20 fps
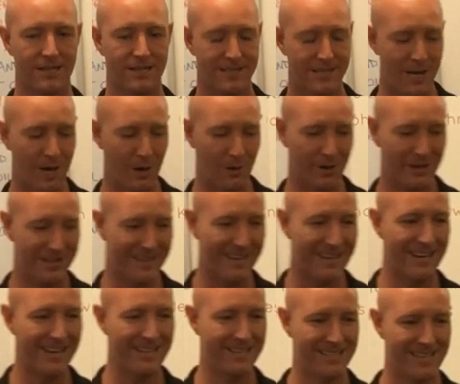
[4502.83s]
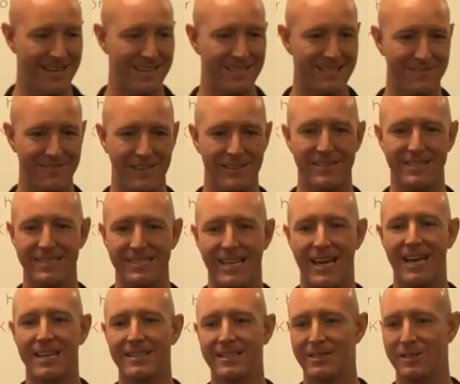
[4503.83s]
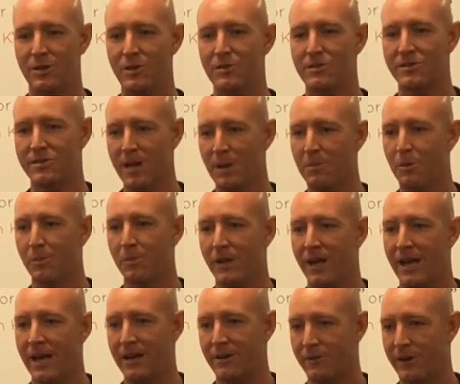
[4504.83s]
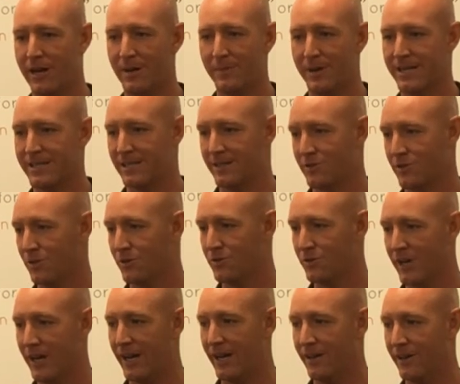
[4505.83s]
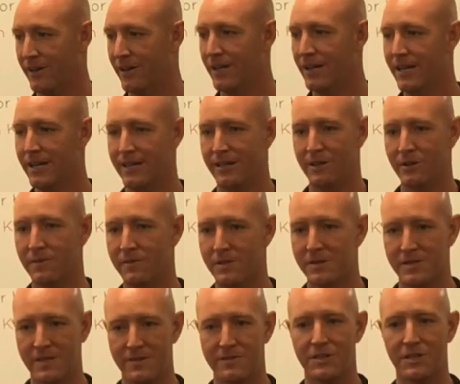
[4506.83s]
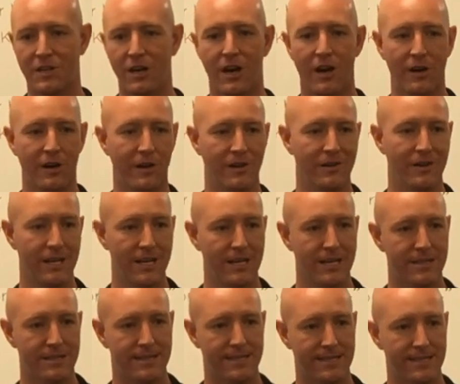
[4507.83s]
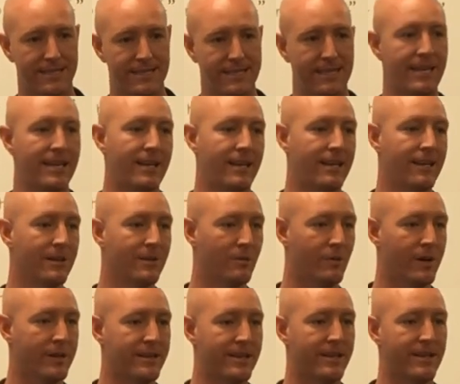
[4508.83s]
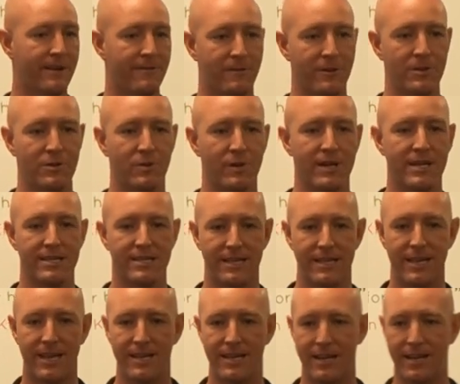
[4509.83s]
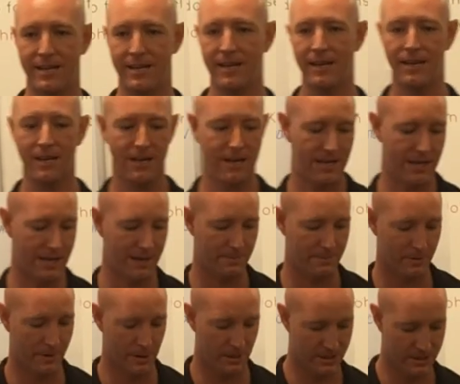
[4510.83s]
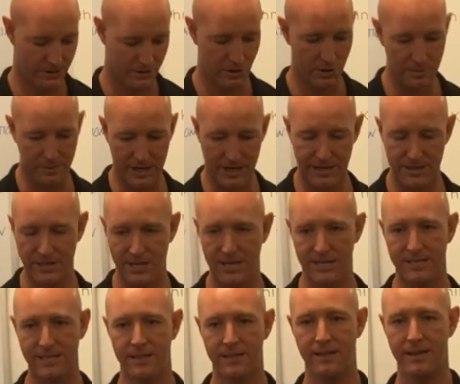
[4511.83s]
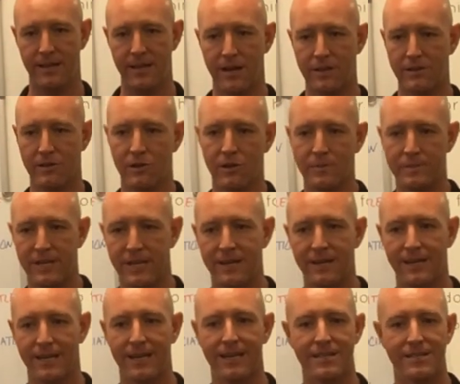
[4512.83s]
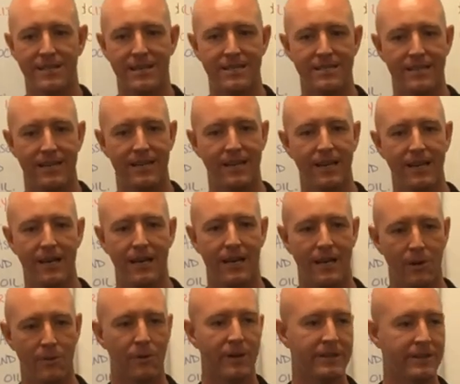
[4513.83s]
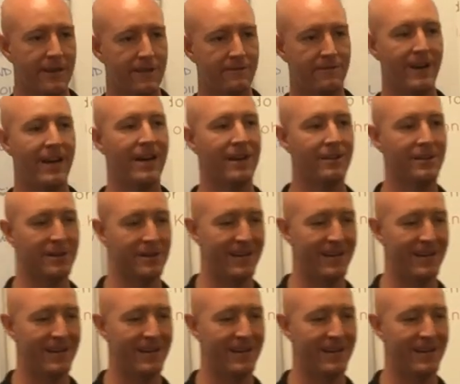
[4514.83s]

So what they did is they designed this huge double-blind randomized controlled trial, University of Chicago, to see what the difference was. And they did, um, a group got adjusted, the other group didn't get adjusted. And what they found,